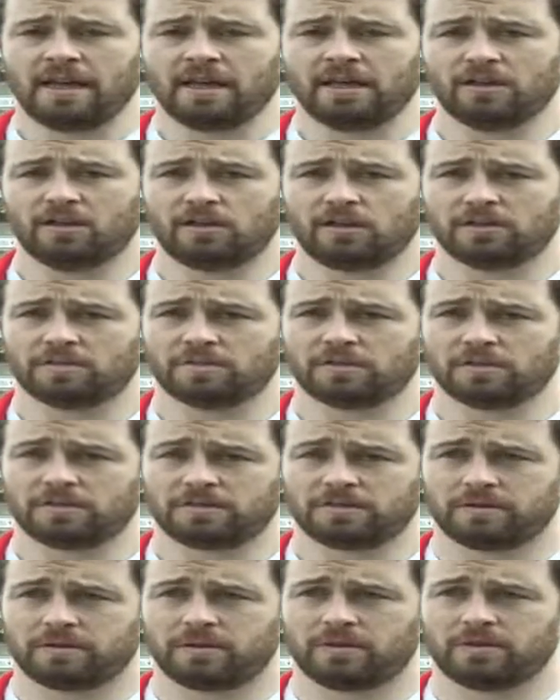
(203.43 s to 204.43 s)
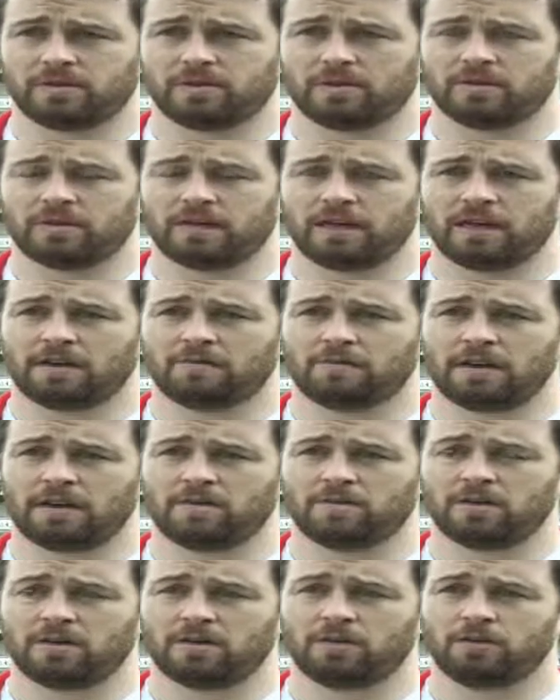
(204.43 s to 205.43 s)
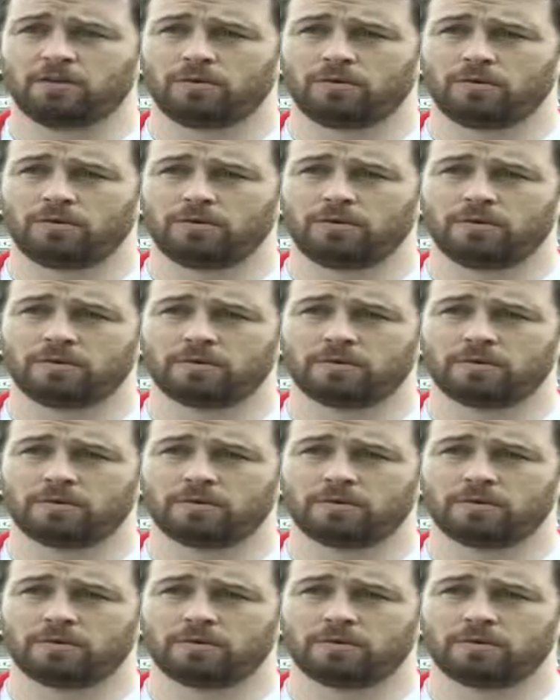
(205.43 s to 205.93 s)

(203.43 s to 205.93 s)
you know, I suppose you think of people who